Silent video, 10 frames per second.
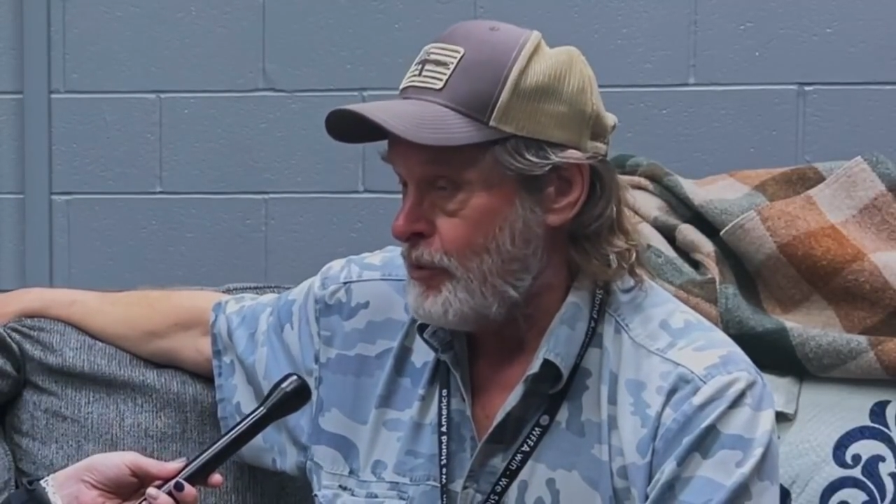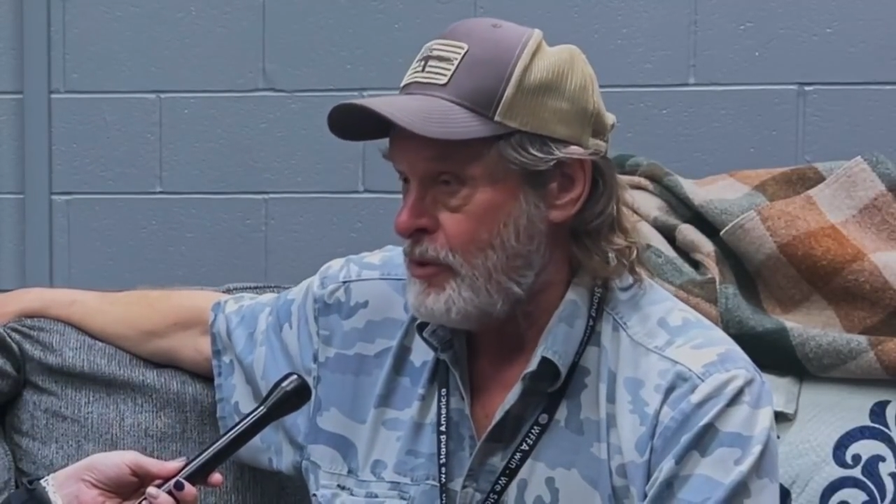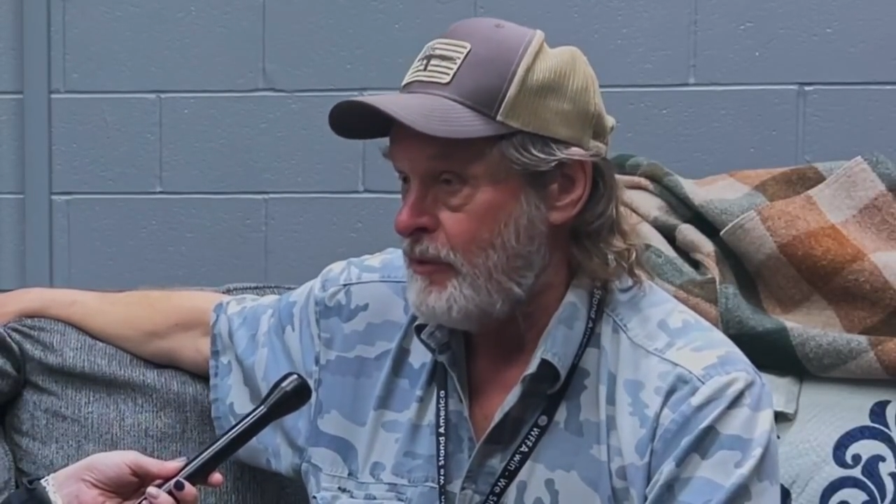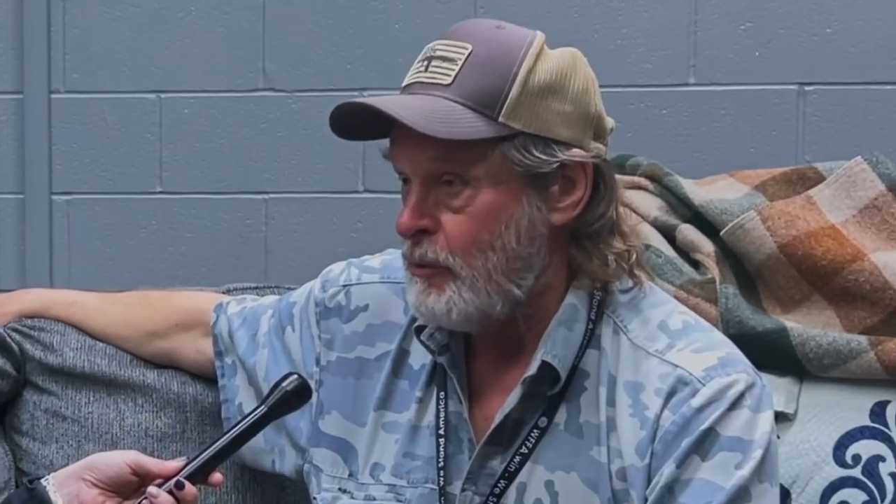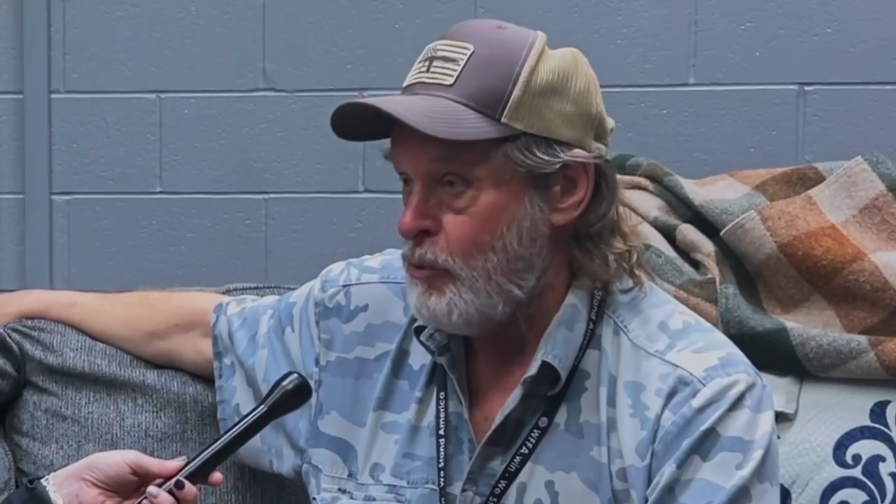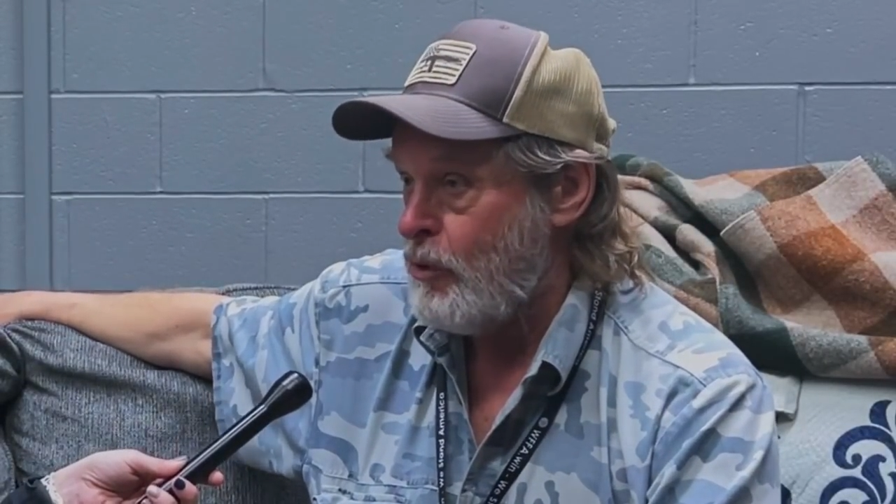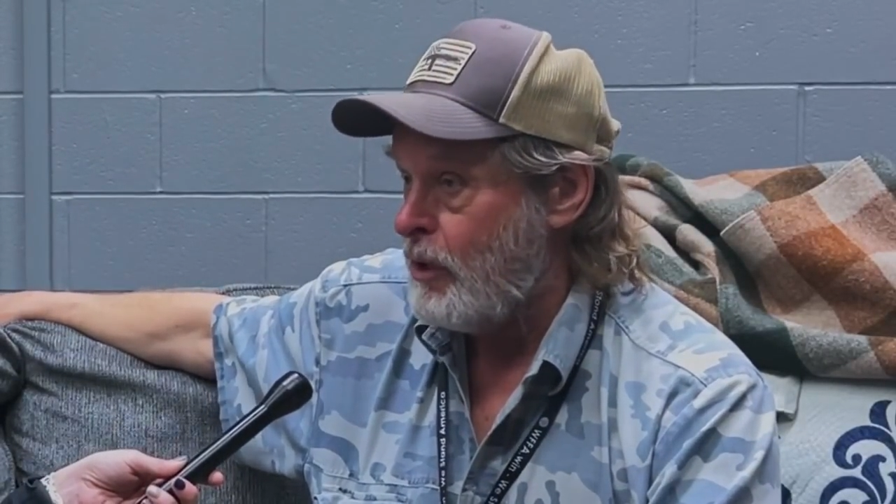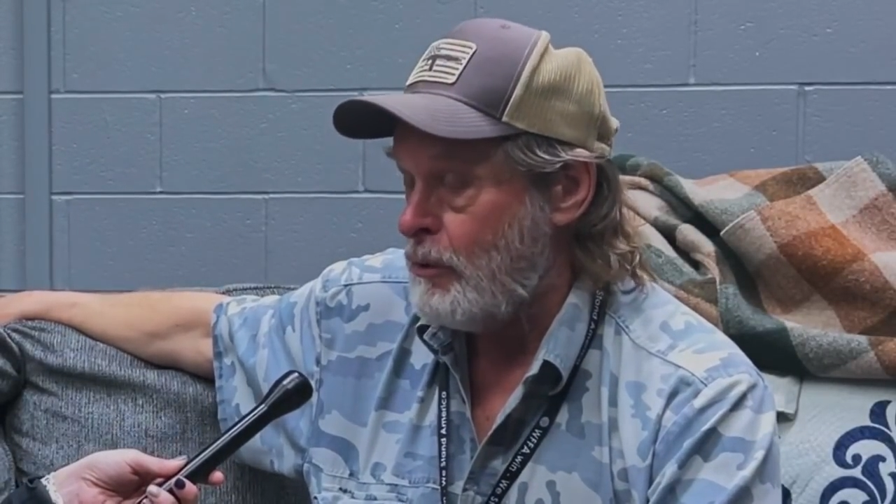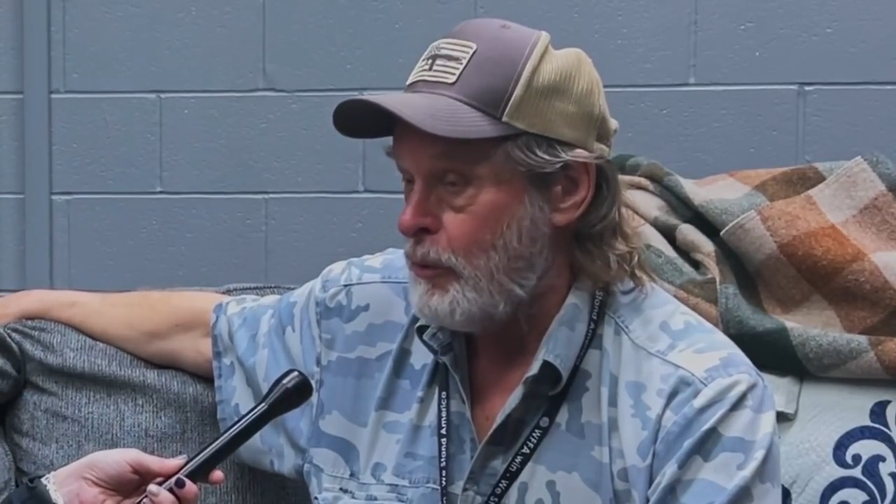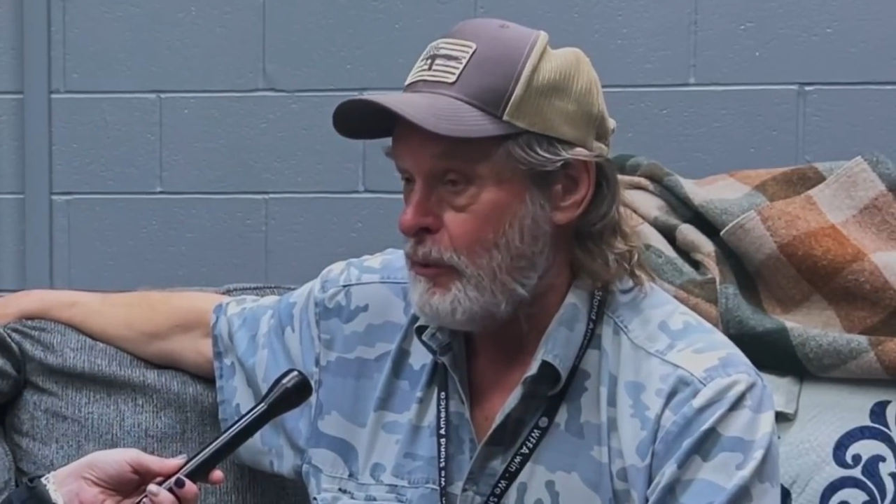It wasn't even a
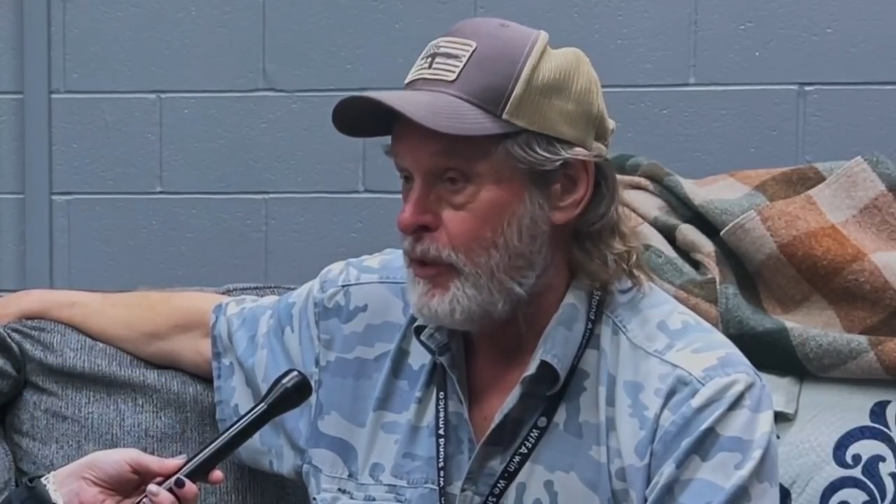war. I don't know what it